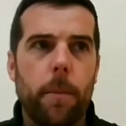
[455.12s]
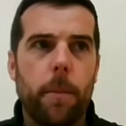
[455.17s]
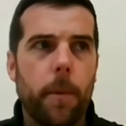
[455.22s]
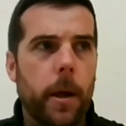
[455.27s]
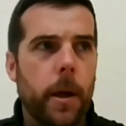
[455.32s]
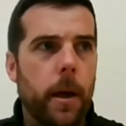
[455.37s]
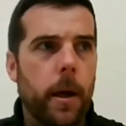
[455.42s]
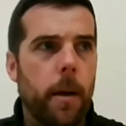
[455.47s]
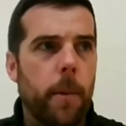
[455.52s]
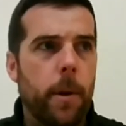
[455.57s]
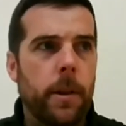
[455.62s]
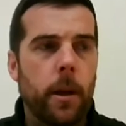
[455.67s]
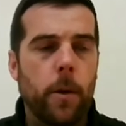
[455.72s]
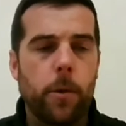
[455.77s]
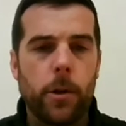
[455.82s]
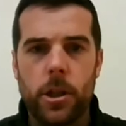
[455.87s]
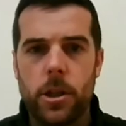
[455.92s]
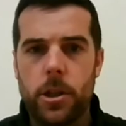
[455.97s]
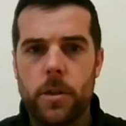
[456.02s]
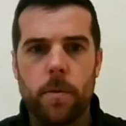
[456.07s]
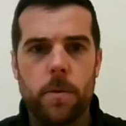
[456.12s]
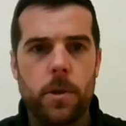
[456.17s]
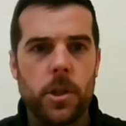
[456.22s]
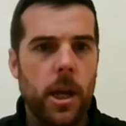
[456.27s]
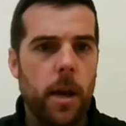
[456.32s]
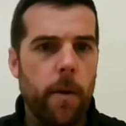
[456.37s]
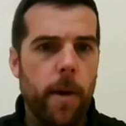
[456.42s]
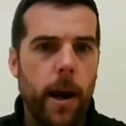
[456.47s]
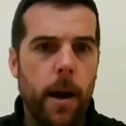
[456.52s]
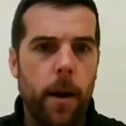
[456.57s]
and don't just
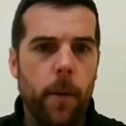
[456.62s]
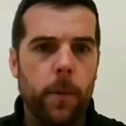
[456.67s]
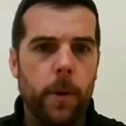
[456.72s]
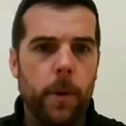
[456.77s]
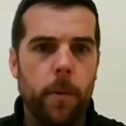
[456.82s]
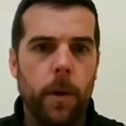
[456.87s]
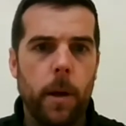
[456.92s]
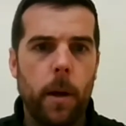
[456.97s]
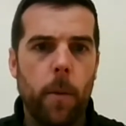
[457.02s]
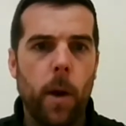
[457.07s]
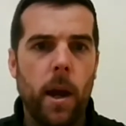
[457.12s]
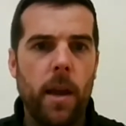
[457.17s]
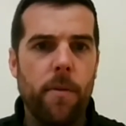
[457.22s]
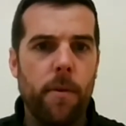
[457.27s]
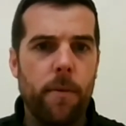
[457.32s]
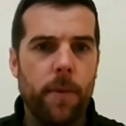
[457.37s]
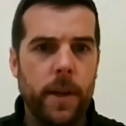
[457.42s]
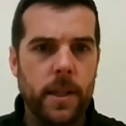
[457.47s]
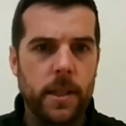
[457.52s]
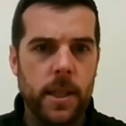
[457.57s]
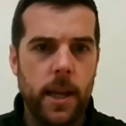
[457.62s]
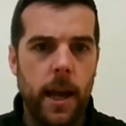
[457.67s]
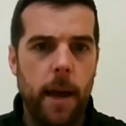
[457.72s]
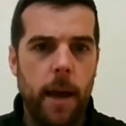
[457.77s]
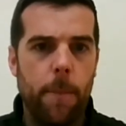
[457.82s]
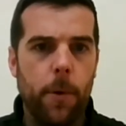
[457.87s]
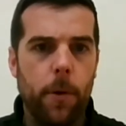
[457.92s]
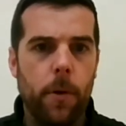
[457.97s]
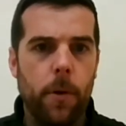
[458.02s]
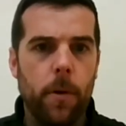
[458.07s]
sit around and wait for things to
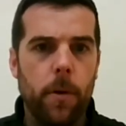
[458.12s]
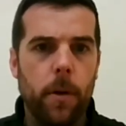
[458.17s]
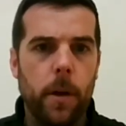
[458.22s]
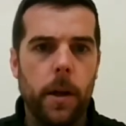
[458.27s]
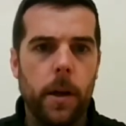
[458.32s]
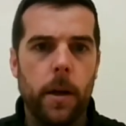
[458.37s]
happen.